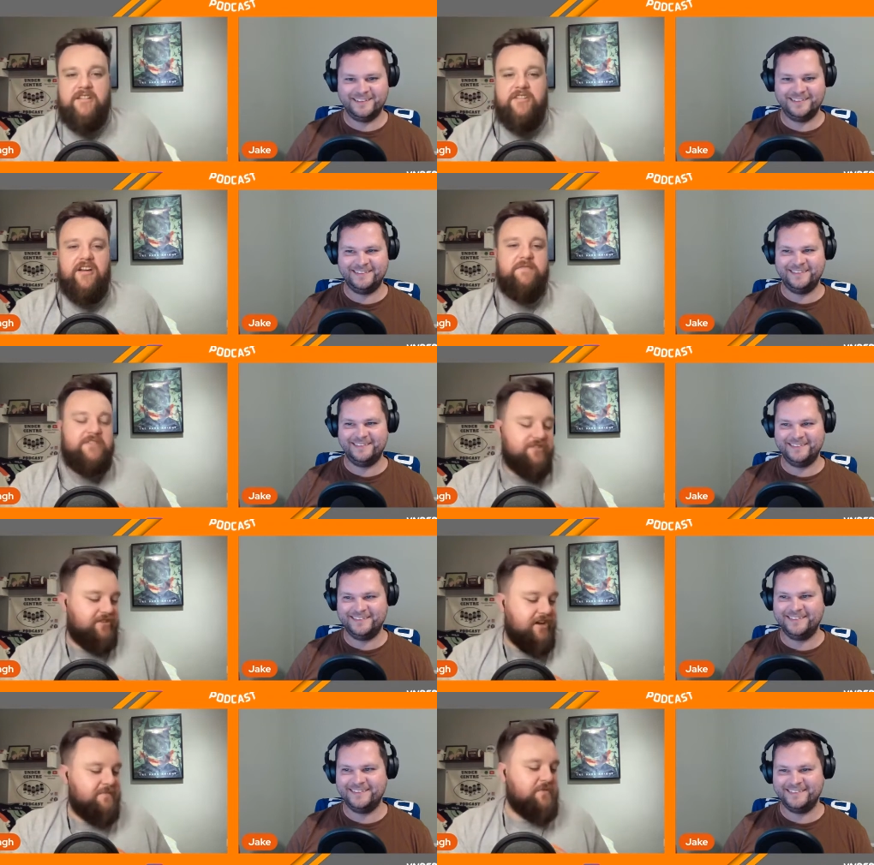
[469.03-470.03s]
Speaker 1: the time to
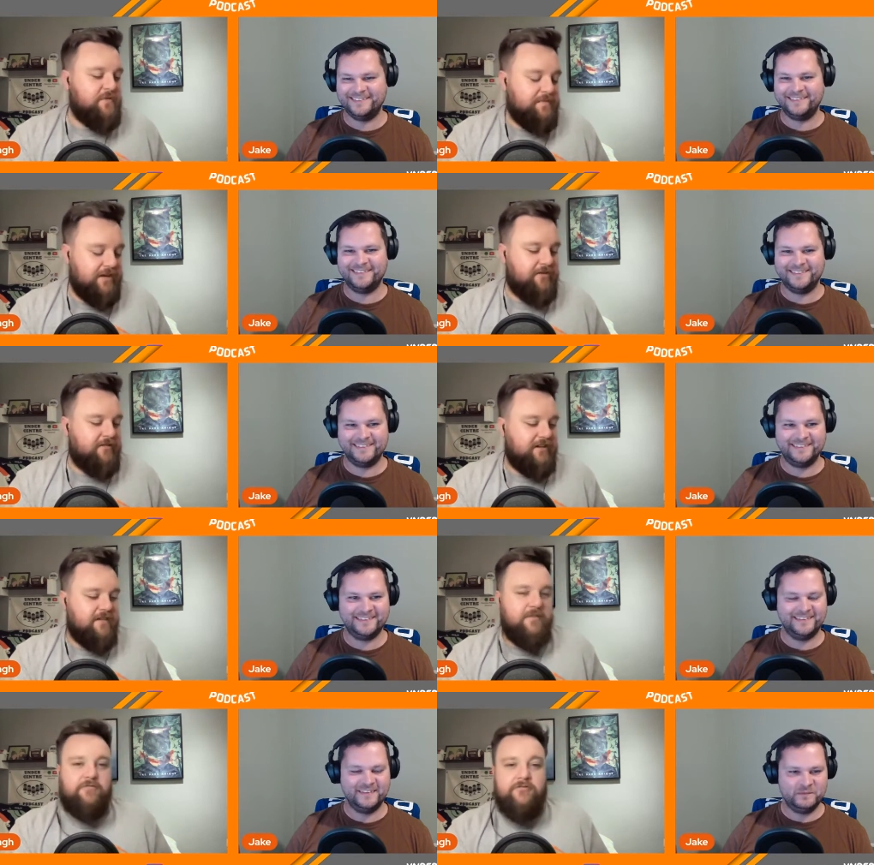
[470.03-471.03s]
just hype you up the whole
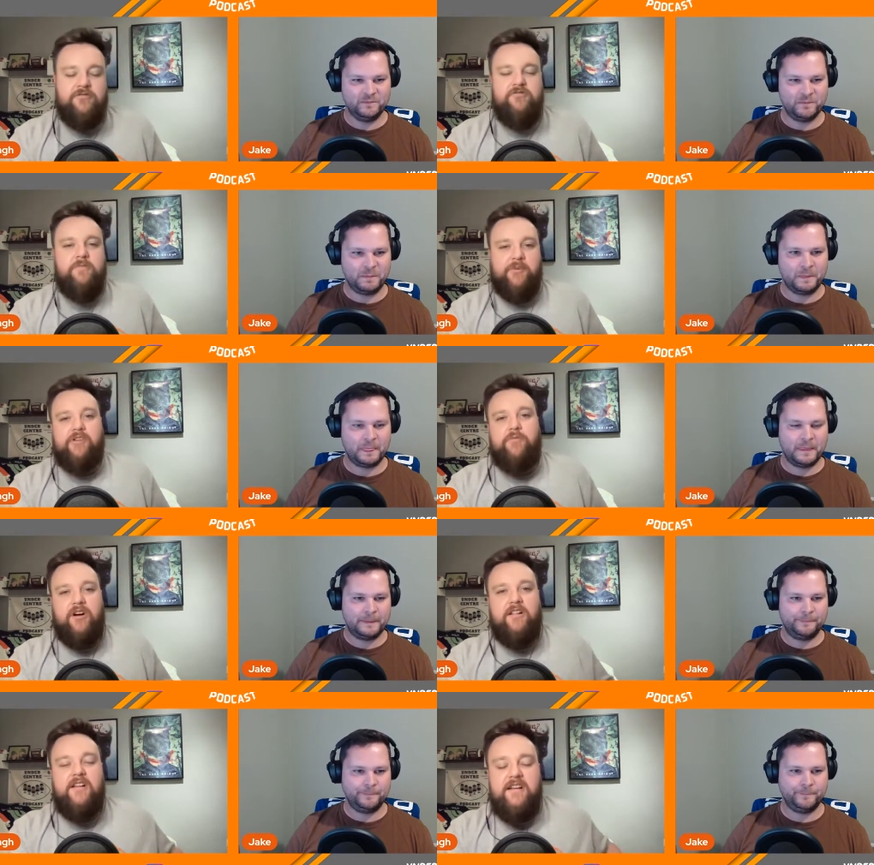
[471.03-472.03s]
time. You'd run through a brick
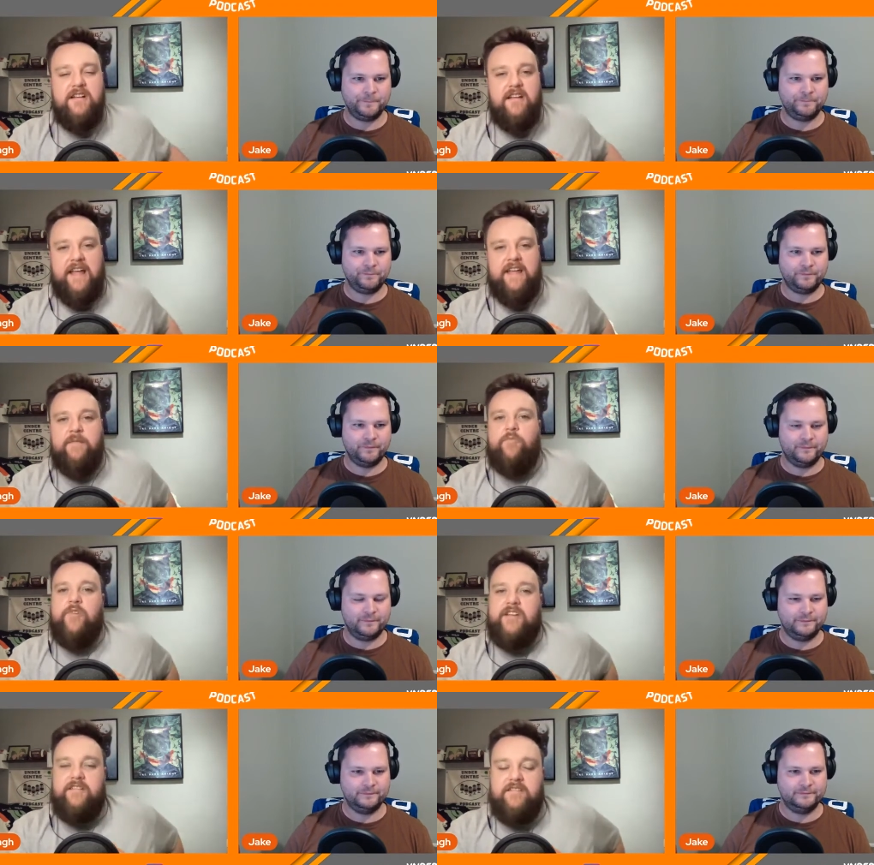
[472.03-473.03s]
wall, um,
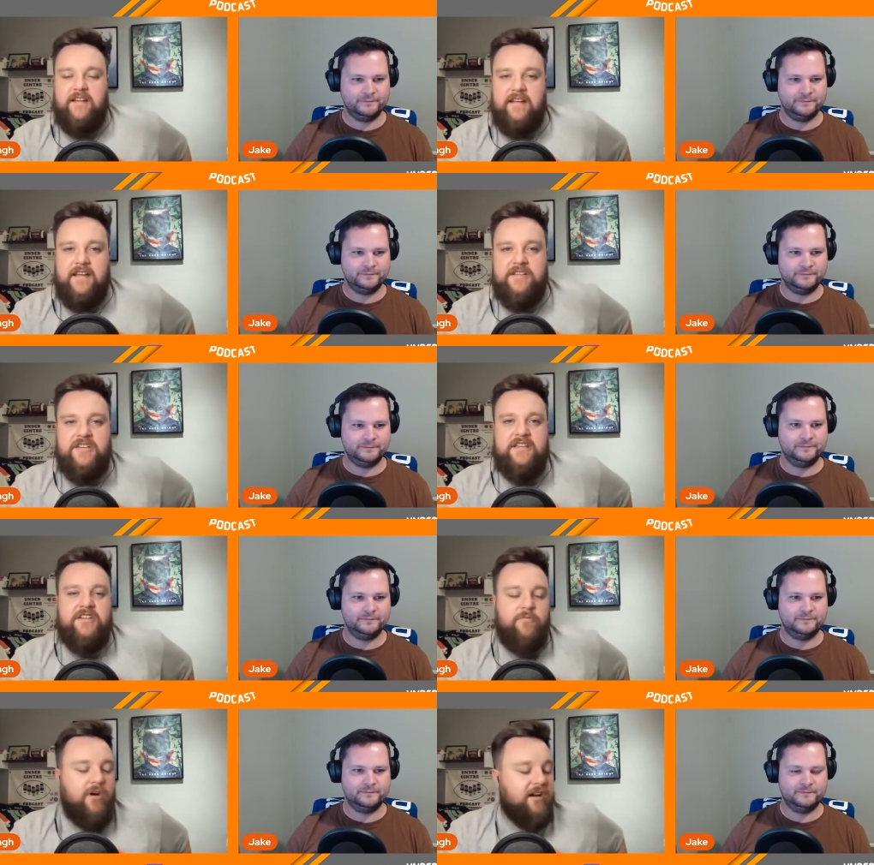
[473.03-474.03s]
with uh,
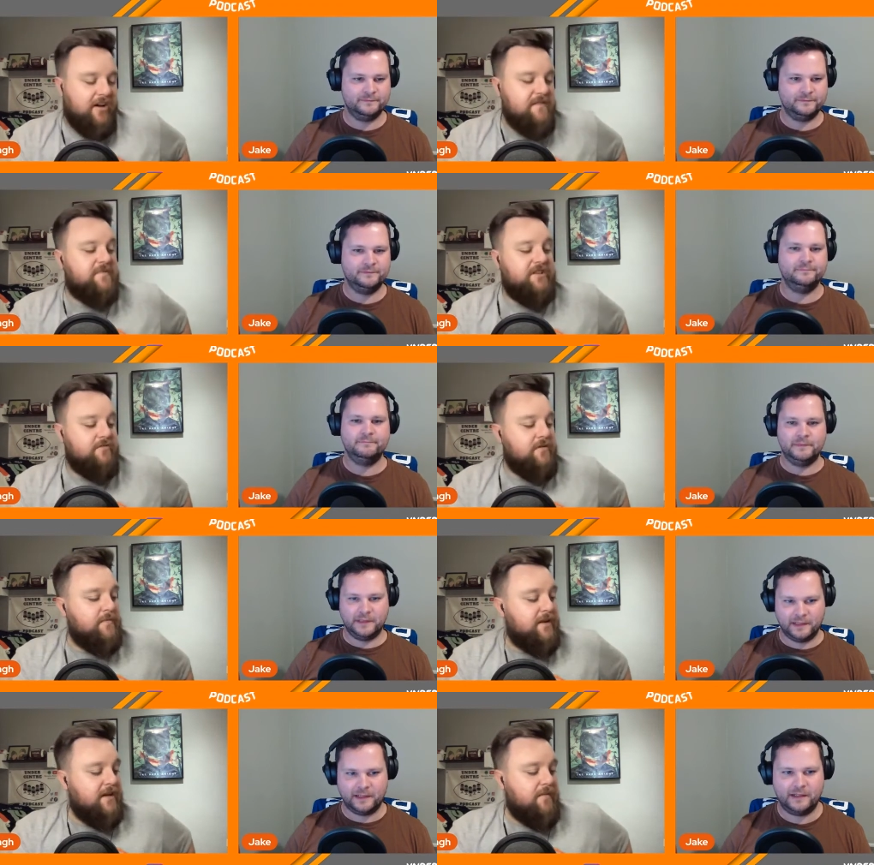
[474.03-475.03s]
JJ Watt hyping you up.
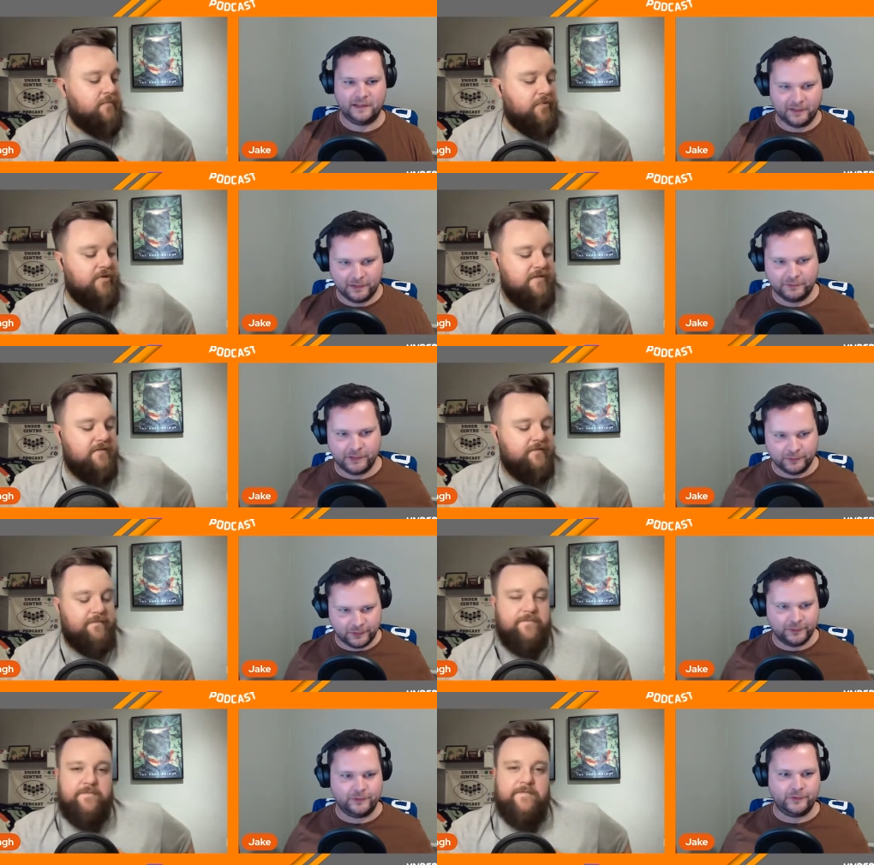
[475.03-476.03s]
Speaker 2: And an all around
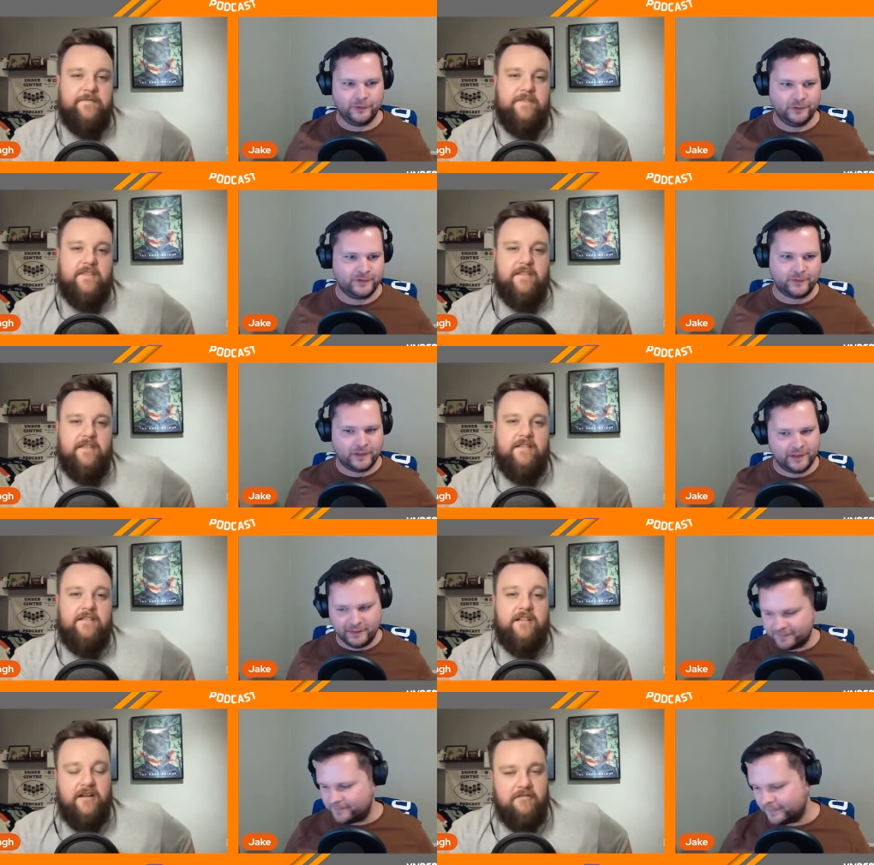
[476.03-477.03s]
good dude as
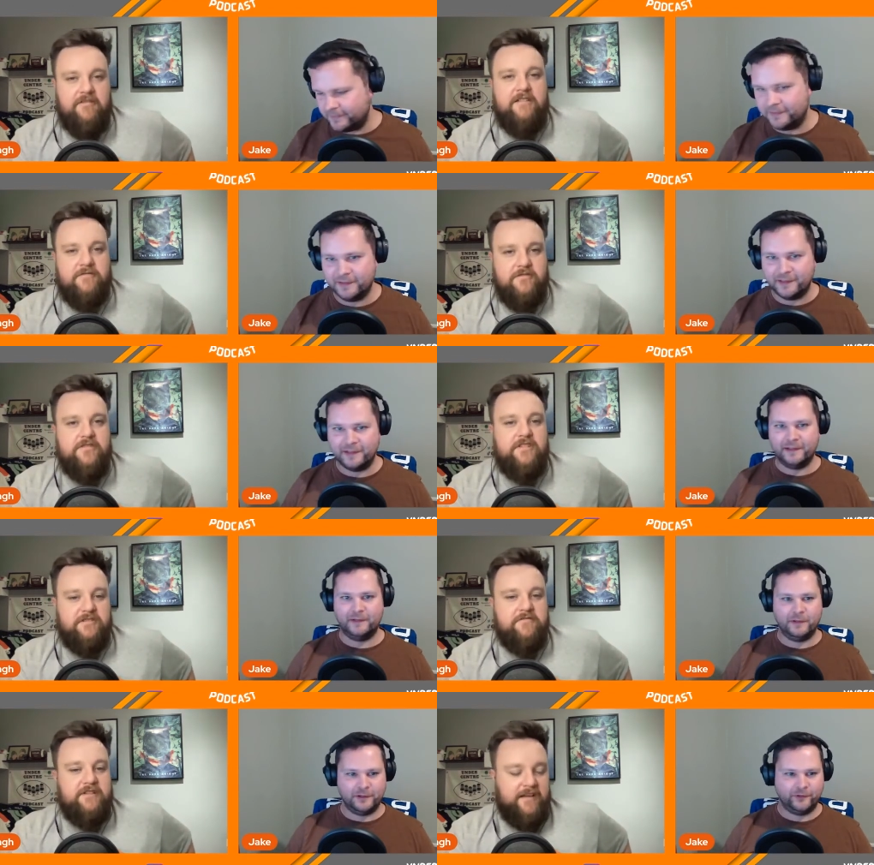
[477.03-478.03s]
well. But uh,
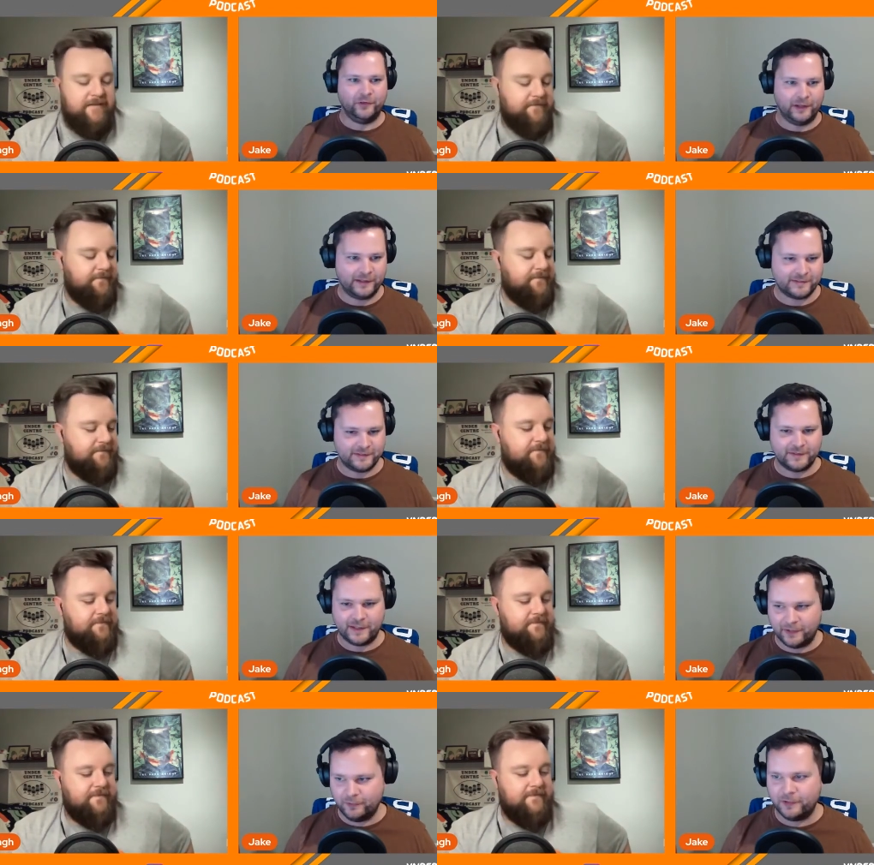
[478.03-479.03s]
how long, yeah. as you
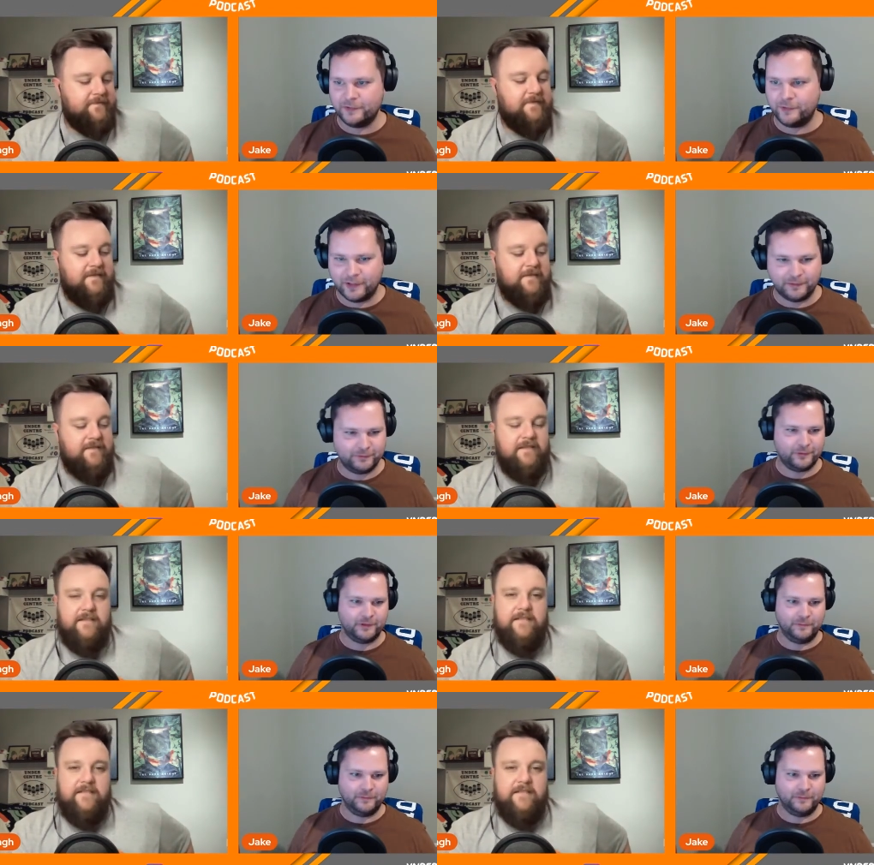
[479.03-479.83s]
said, how long you get him for?